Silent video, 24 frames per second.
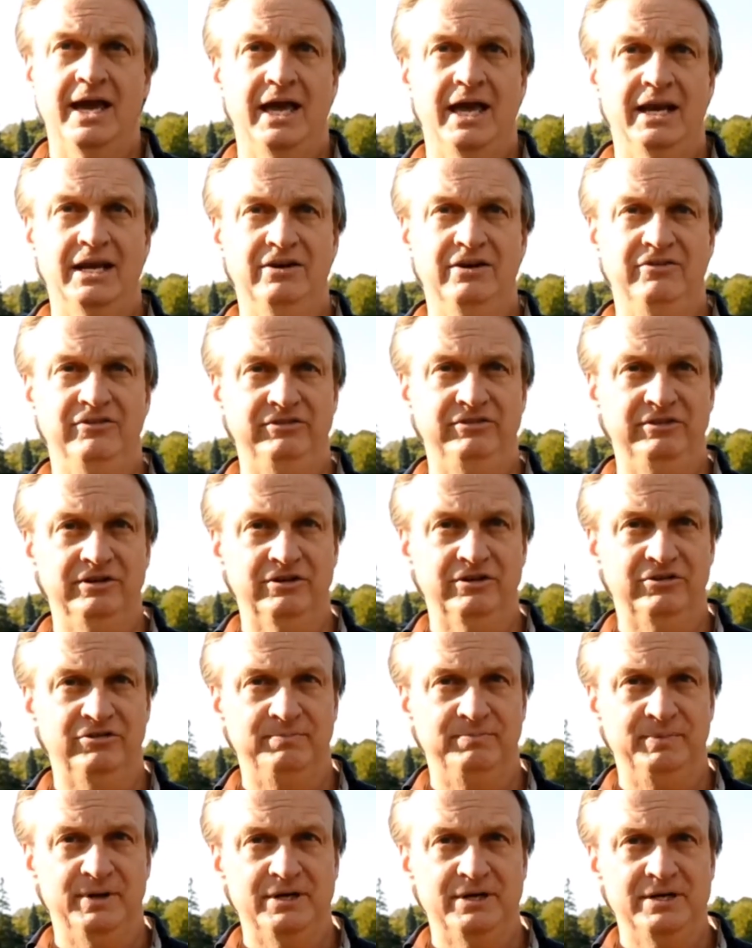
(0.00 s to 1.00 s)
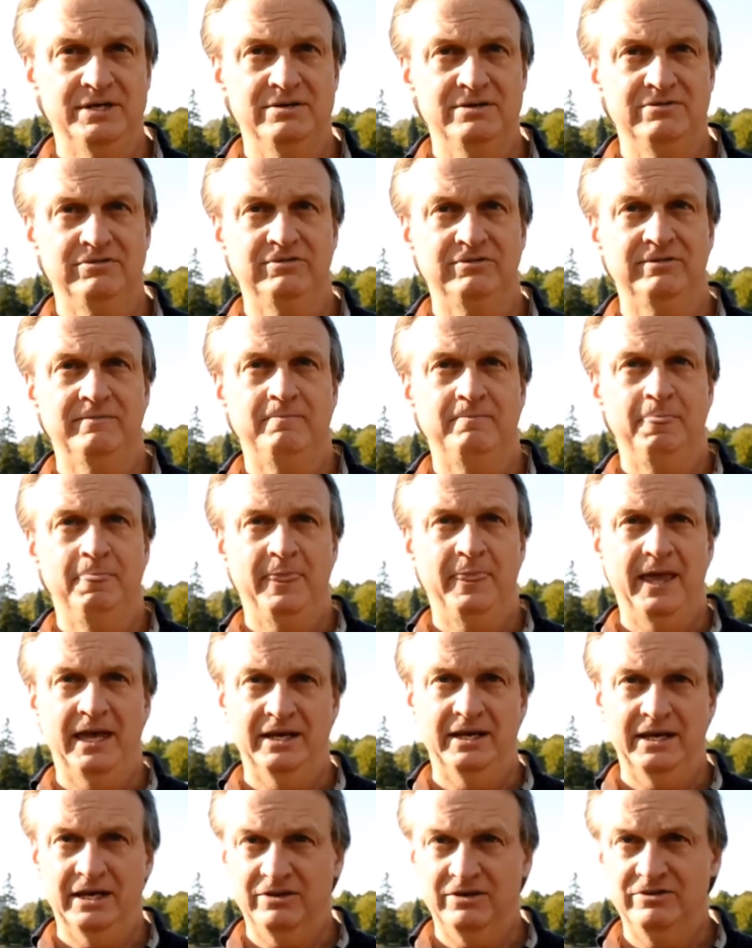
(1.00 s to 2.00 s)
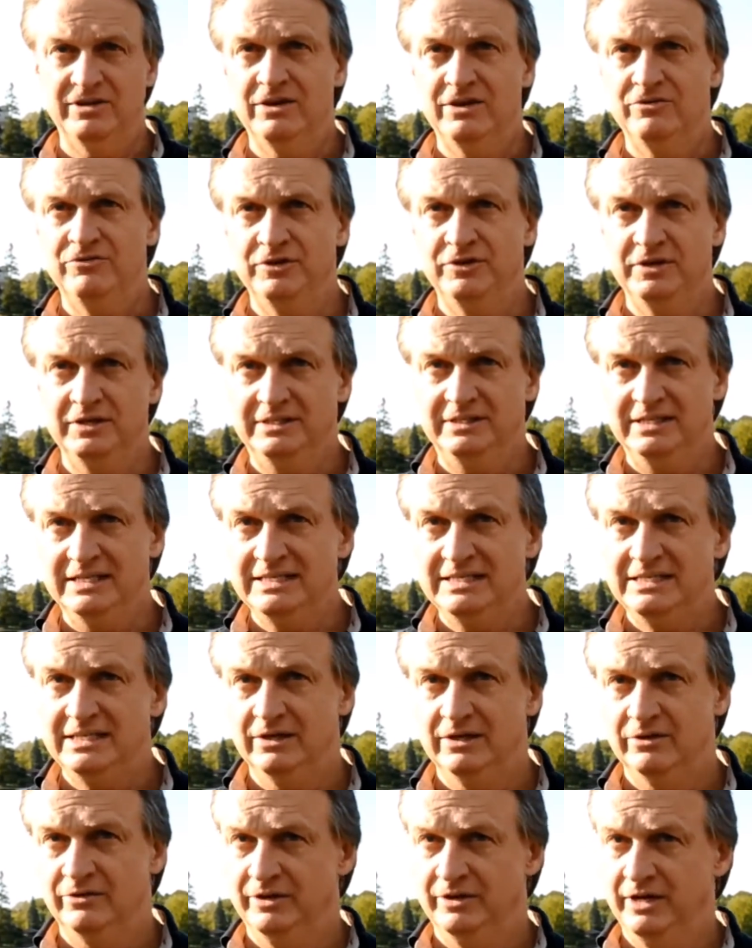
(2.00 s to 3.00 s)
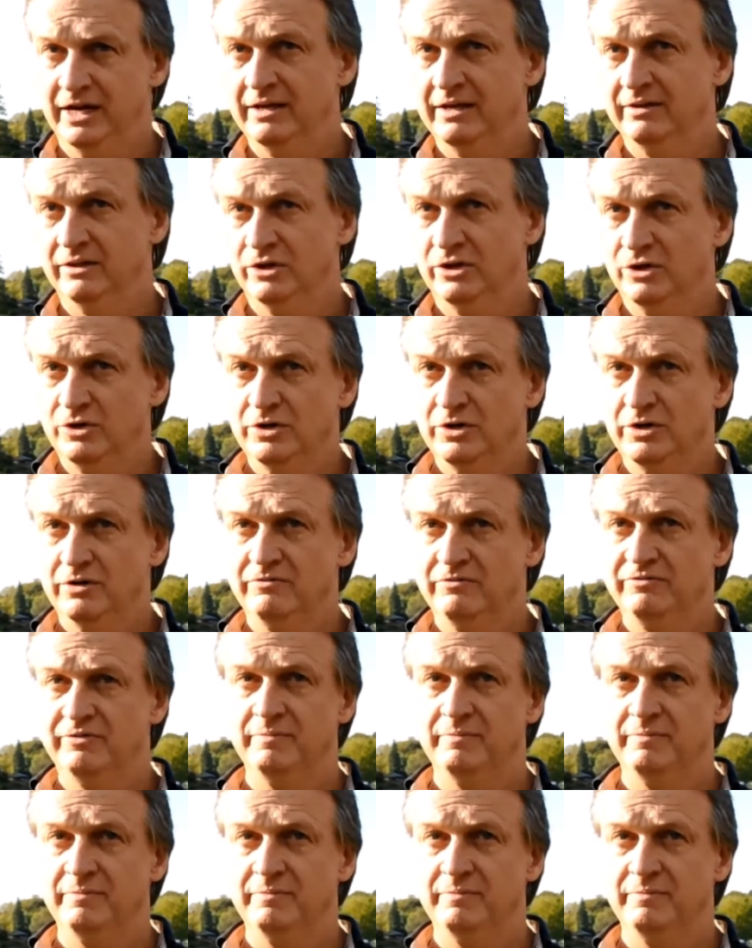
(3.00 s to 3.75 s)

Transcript: And it is the experience and the attention to detail that I learned